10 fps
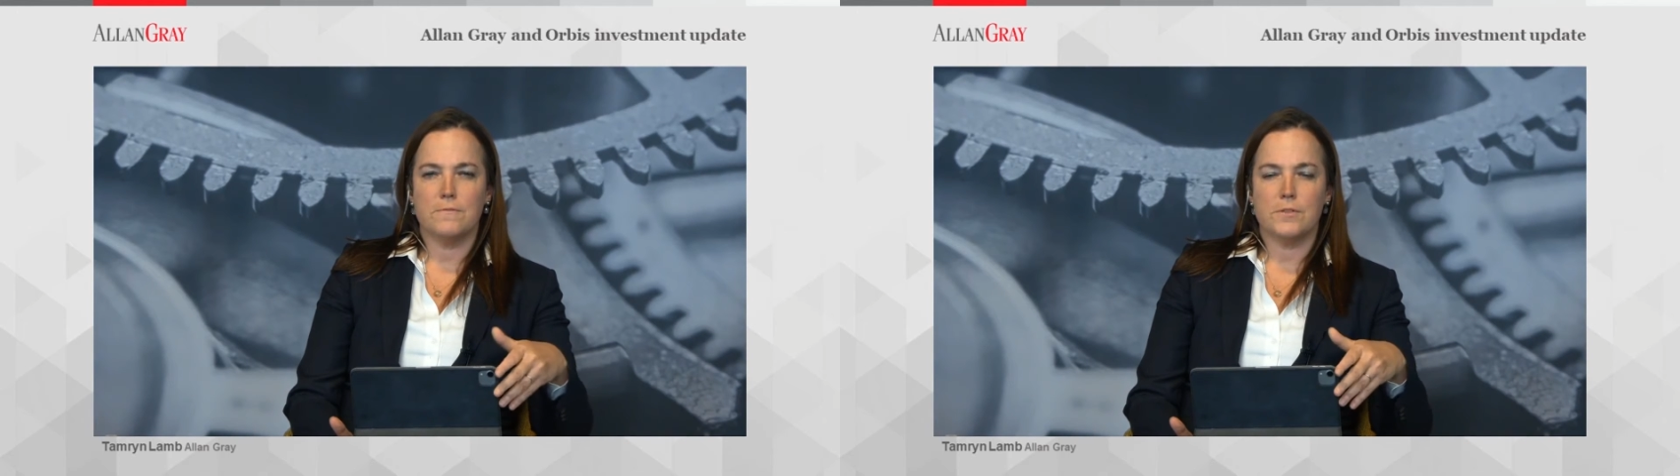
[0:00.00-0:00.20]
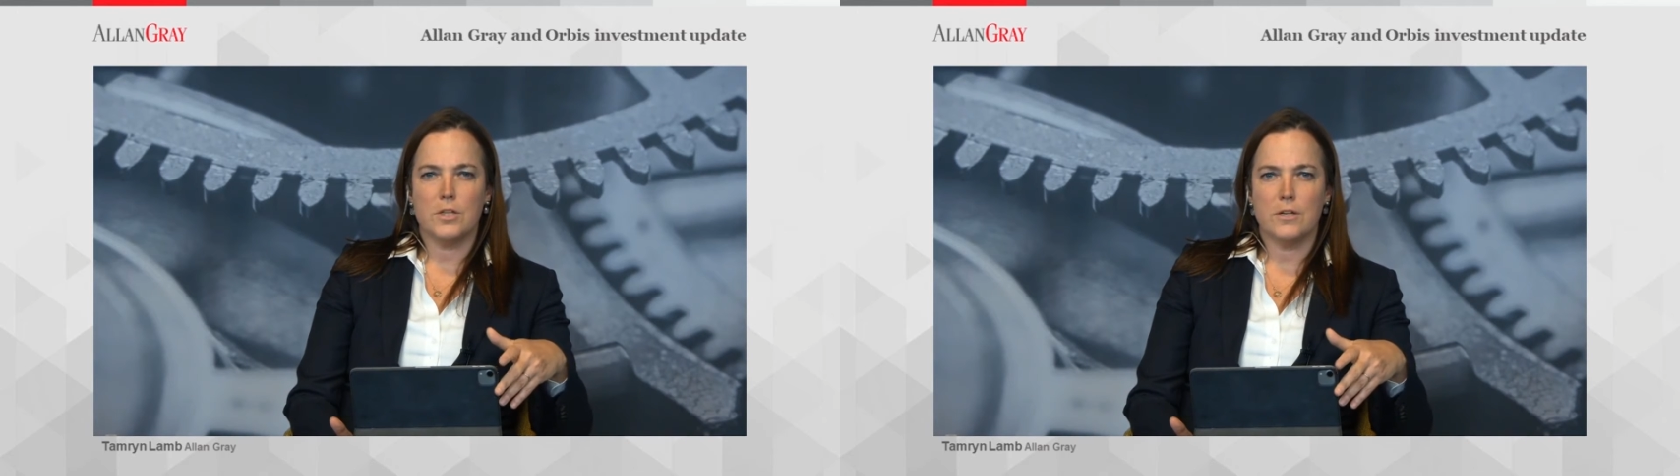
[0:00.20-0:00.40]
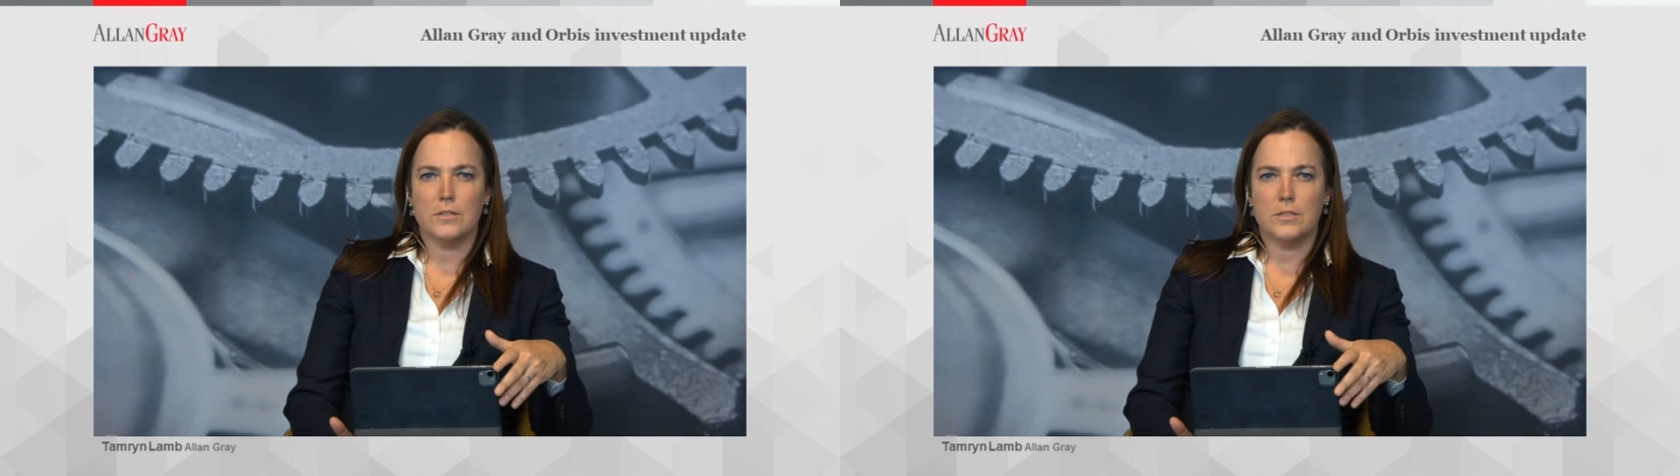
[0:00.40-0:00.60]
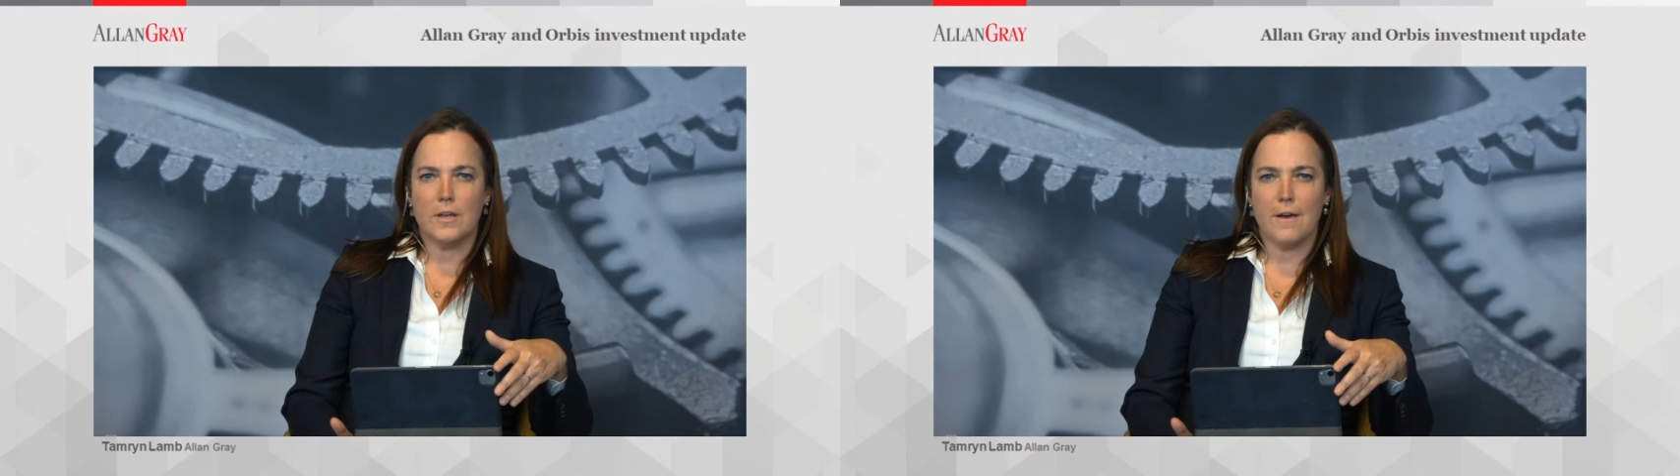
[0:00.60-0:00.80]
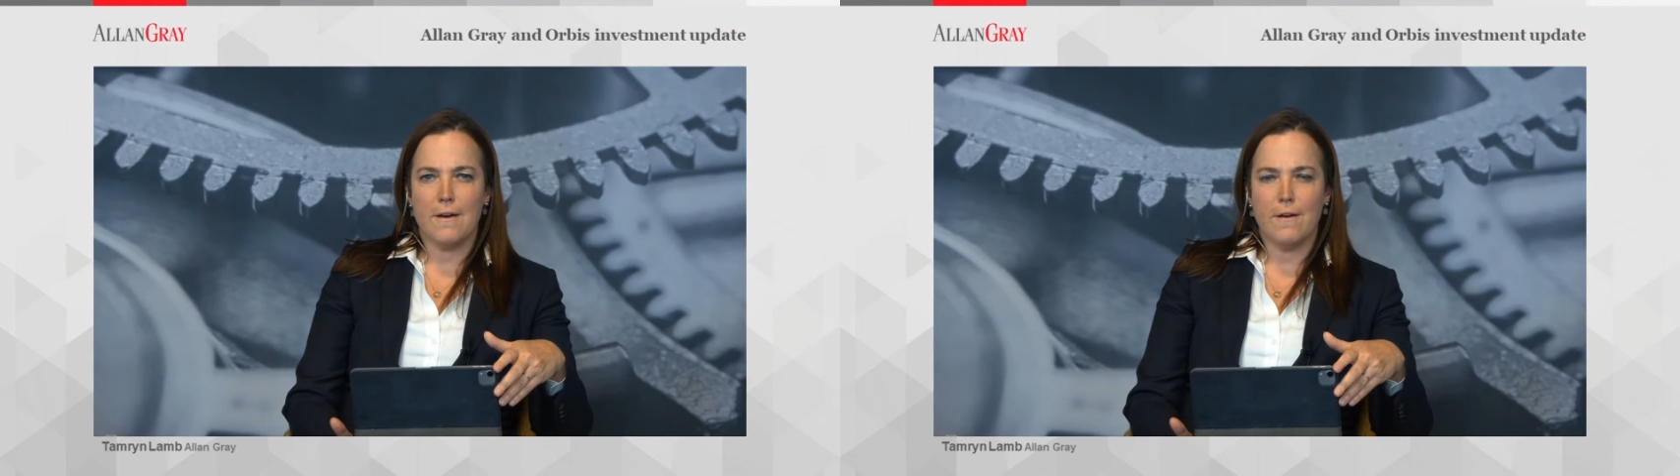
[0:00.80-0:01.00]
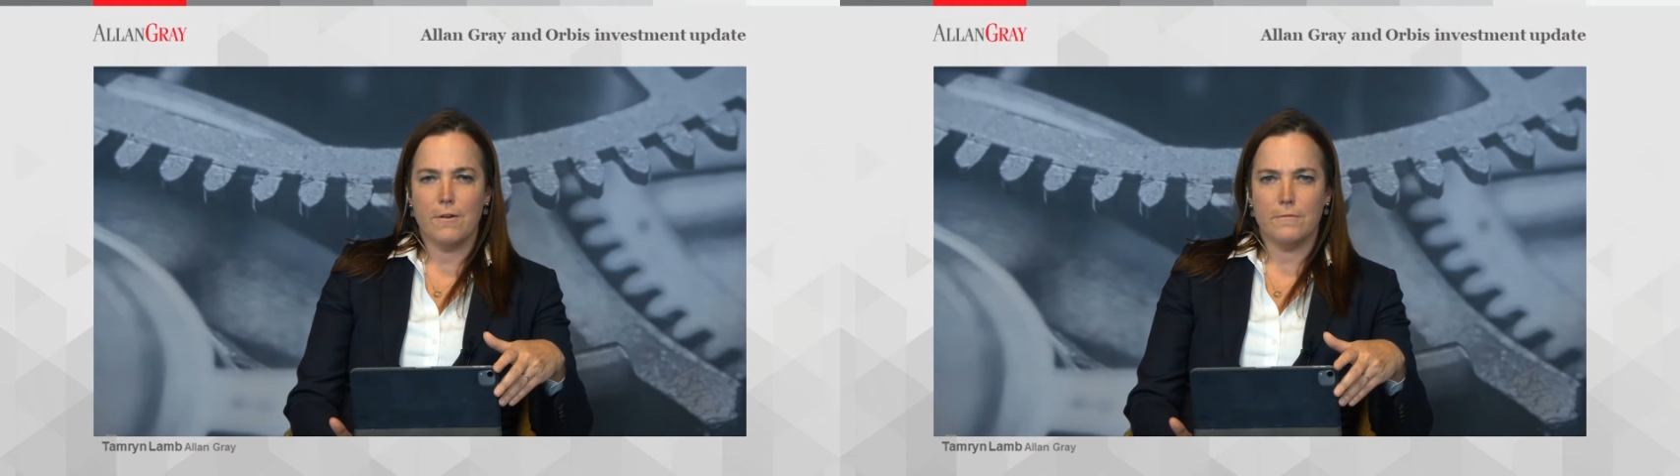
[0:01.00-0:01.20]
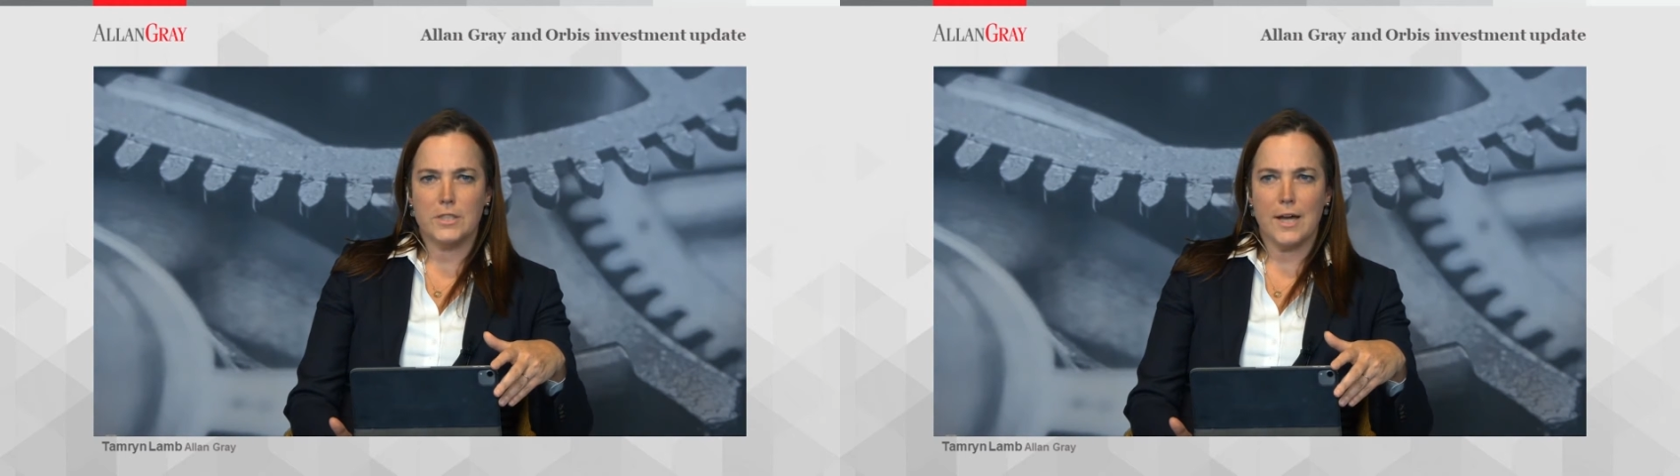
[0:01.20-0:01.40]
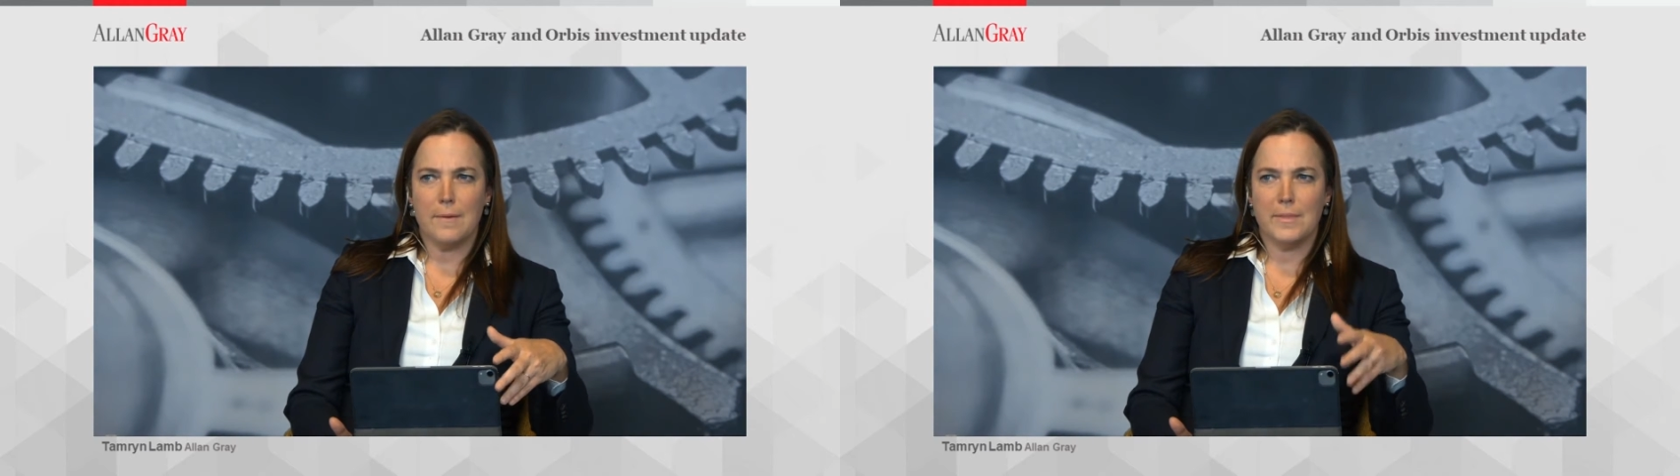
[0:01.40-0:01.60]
returns over time.